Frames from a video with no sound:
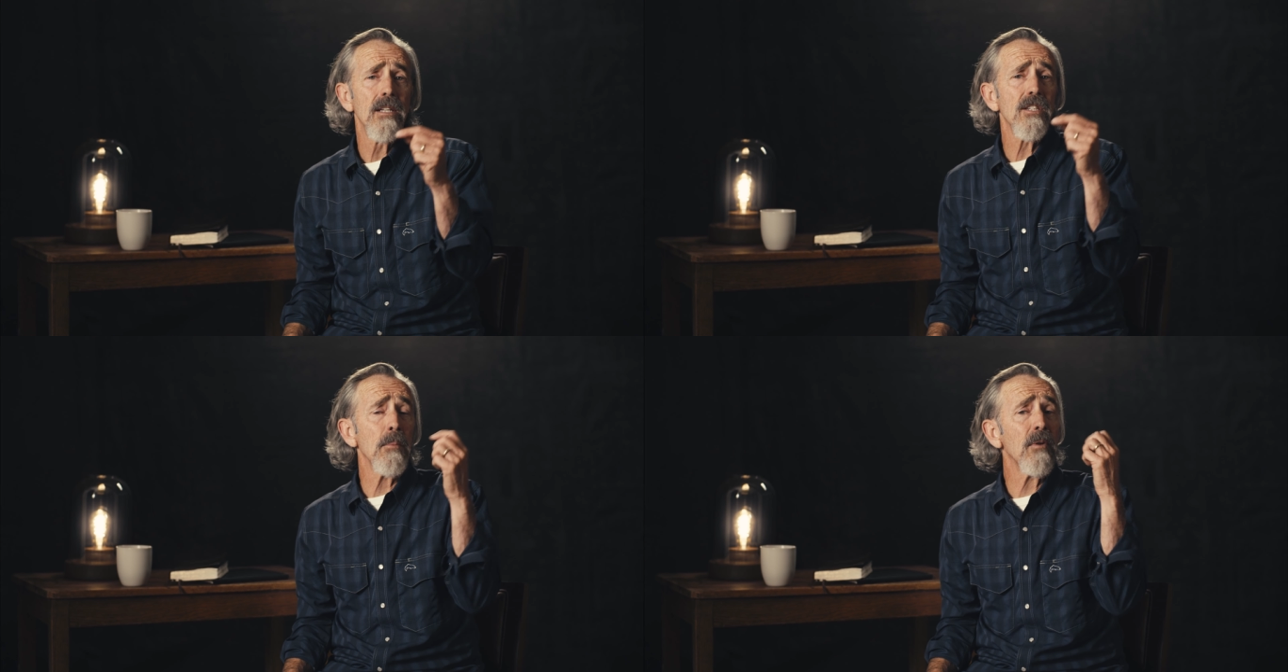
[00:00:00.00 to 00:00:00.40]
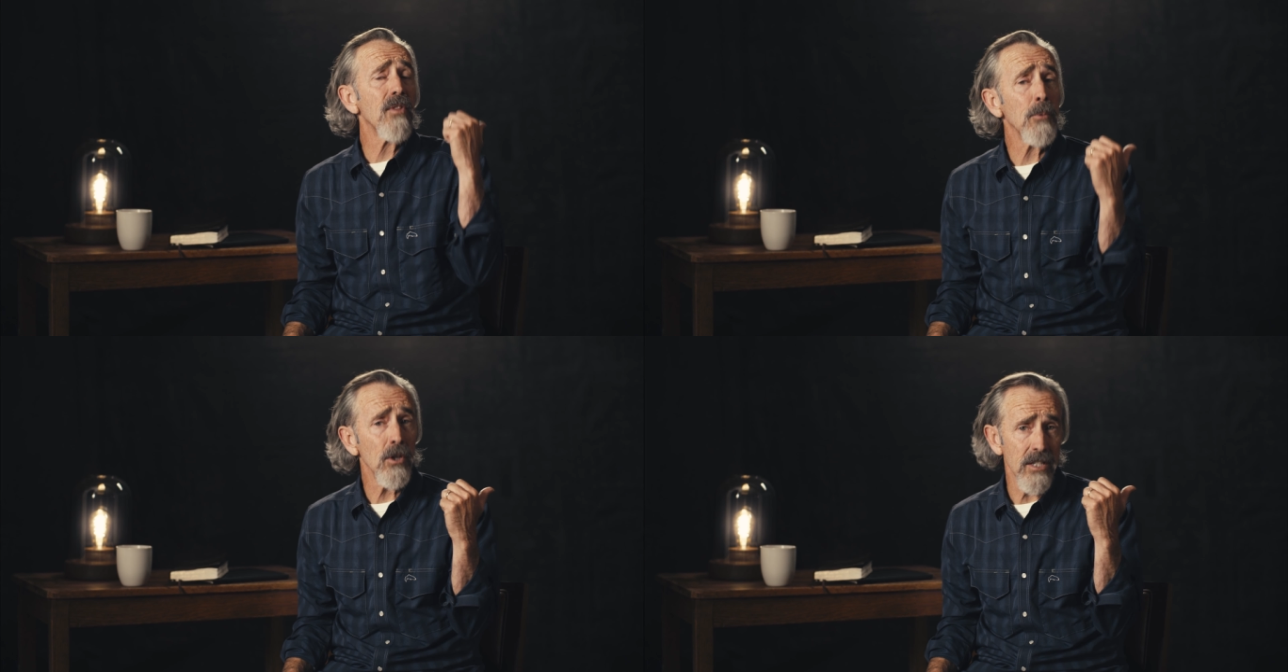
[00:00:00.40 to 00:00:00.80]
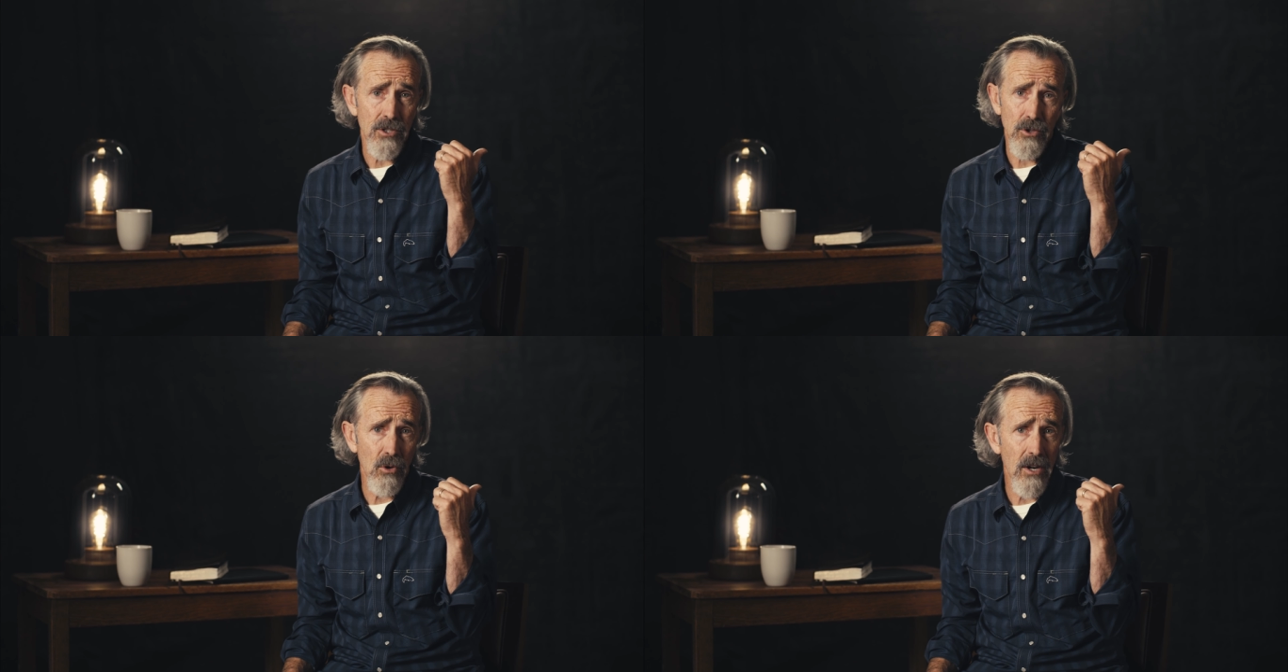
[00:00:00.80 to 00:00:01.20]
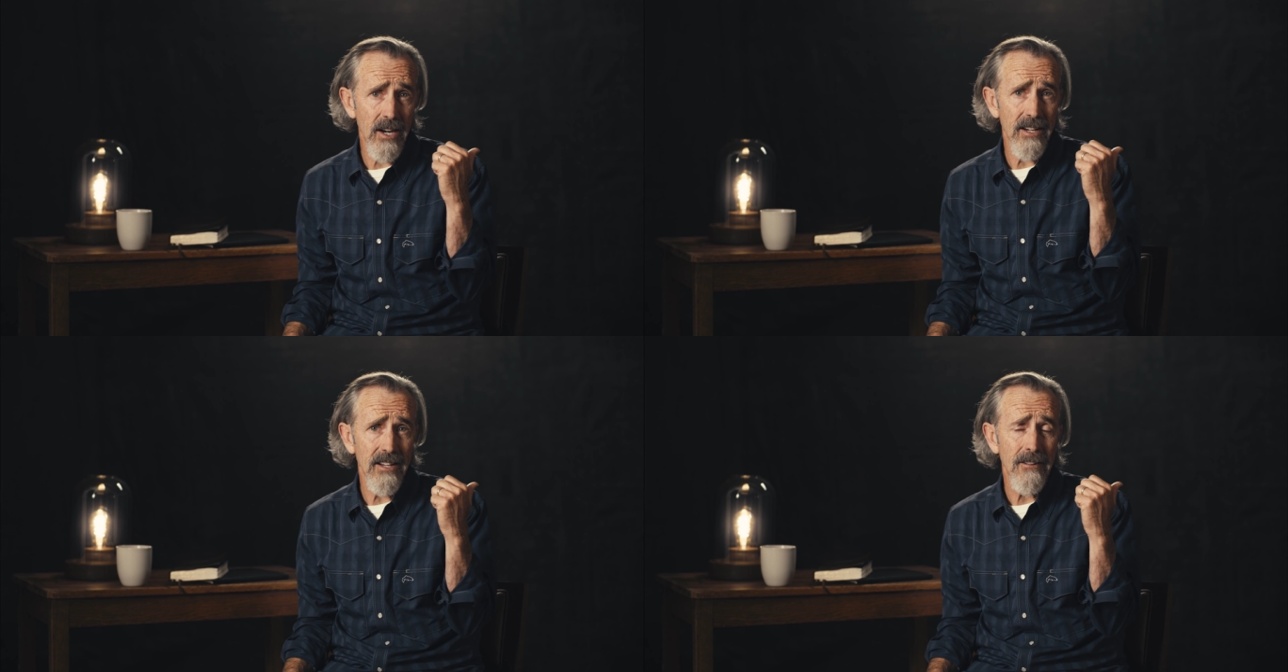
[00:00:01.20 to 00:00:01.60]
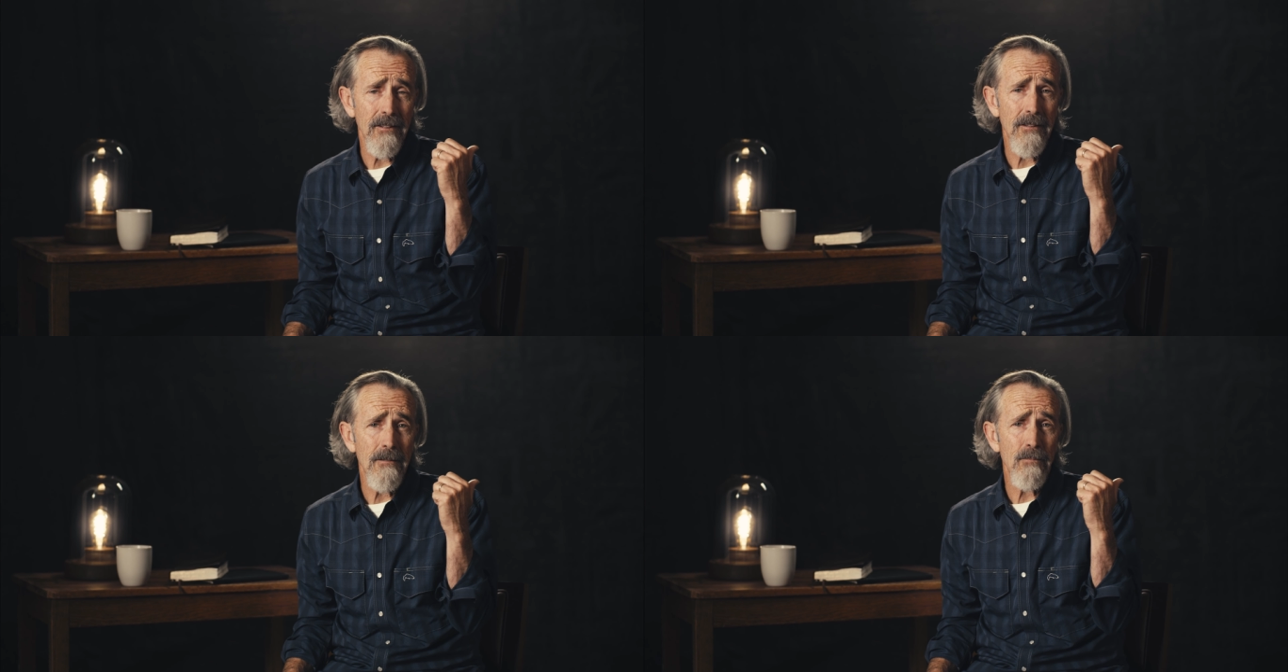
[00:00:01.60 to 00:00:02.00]
Some of them are historic
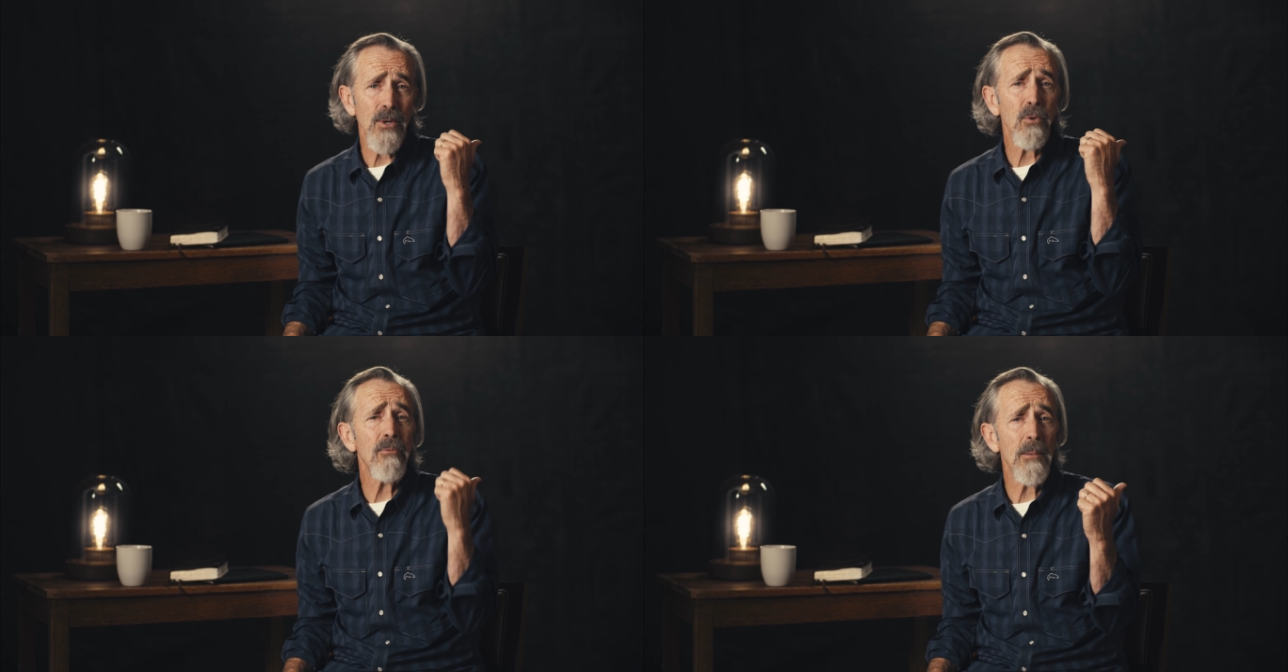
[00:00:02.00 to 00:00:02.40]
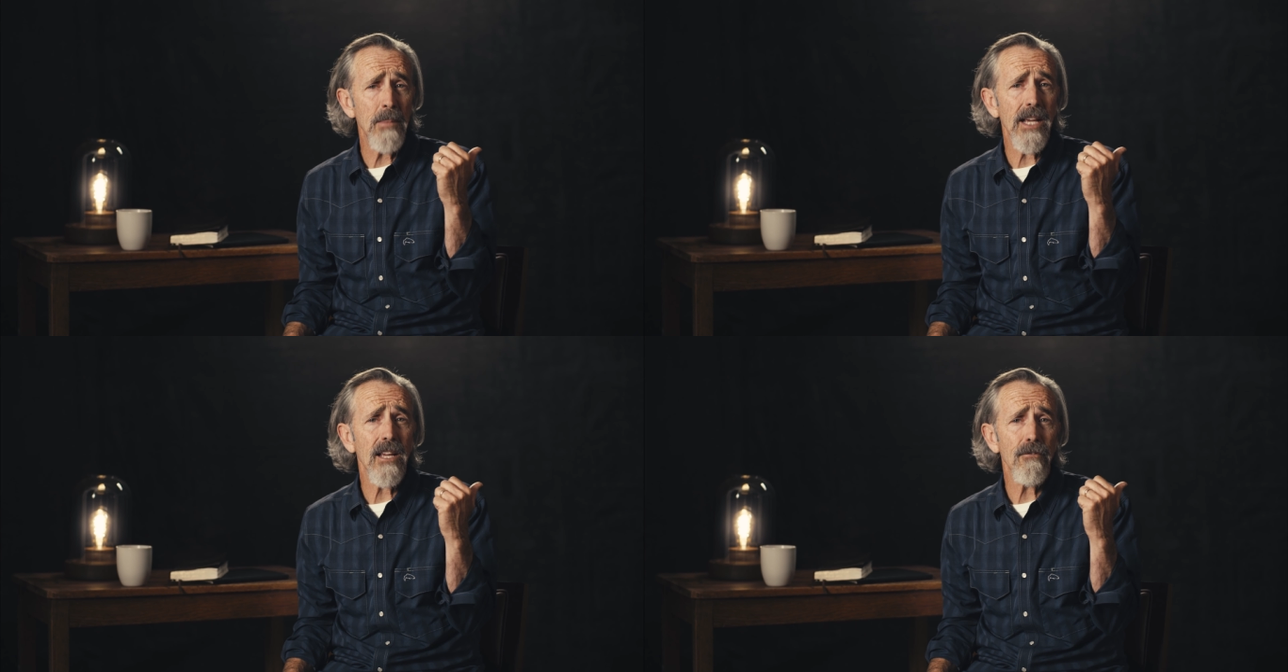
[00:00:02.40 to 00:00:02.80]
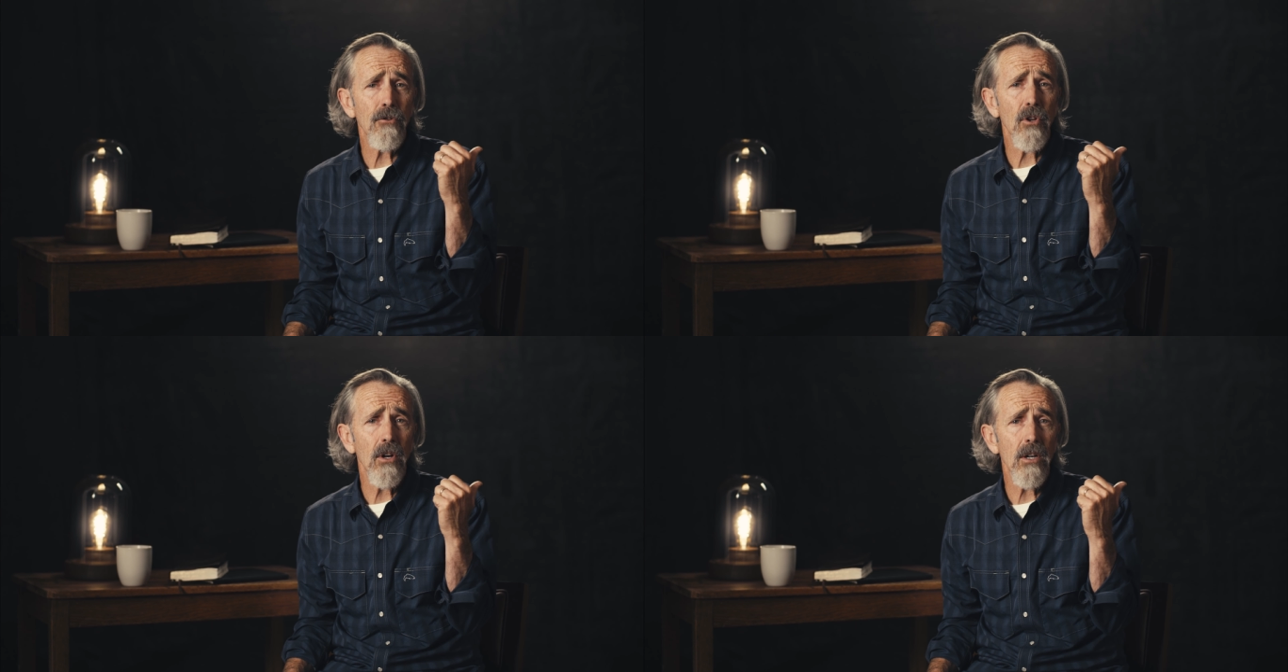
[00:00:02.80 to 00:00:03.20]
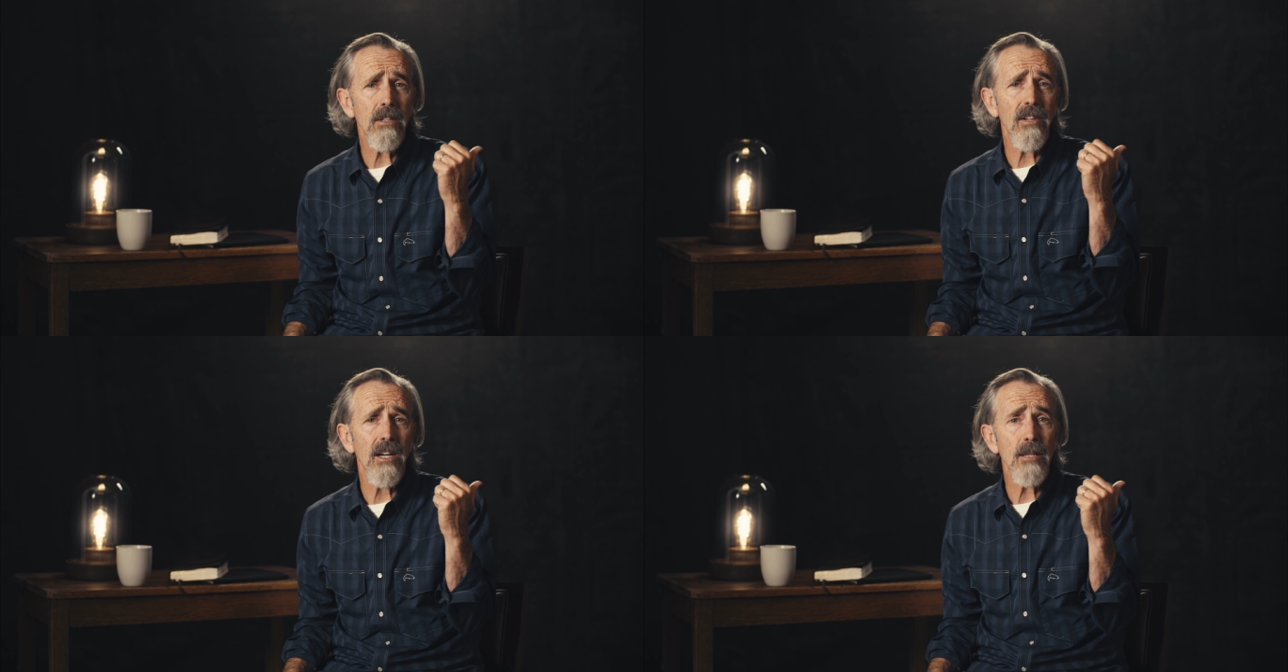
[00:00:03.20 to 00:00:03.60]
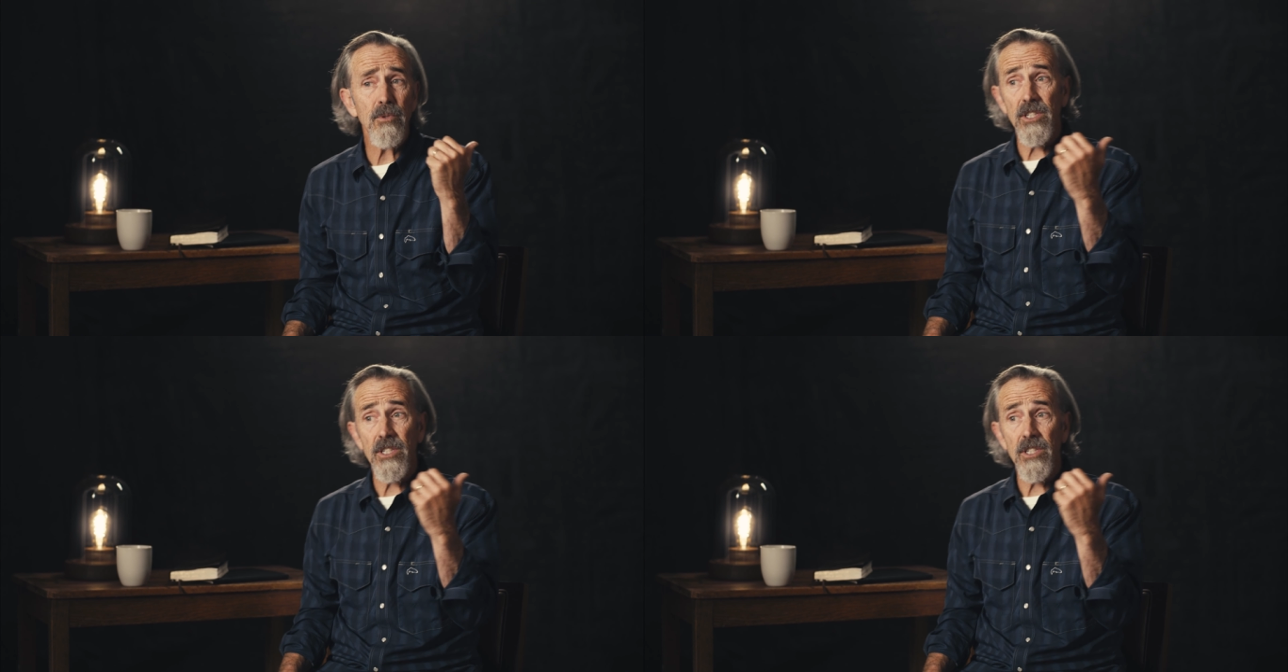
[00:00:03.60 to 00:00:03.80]
that we've been making for a long time.